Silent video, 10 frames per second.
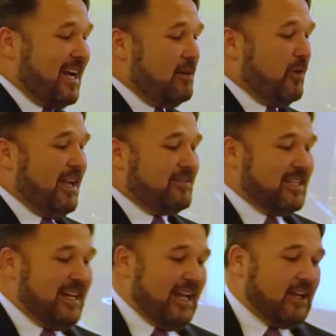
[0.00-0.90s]
time we have
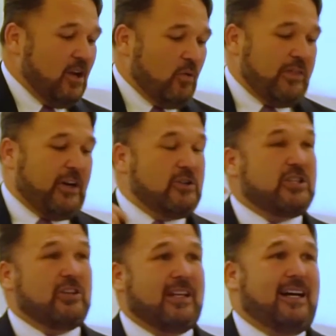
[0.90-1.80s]
today with those
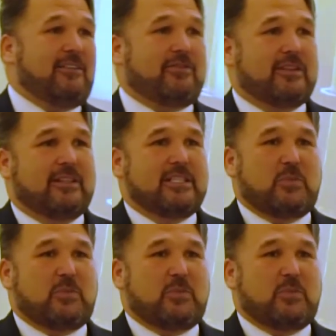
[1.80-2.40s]
you love.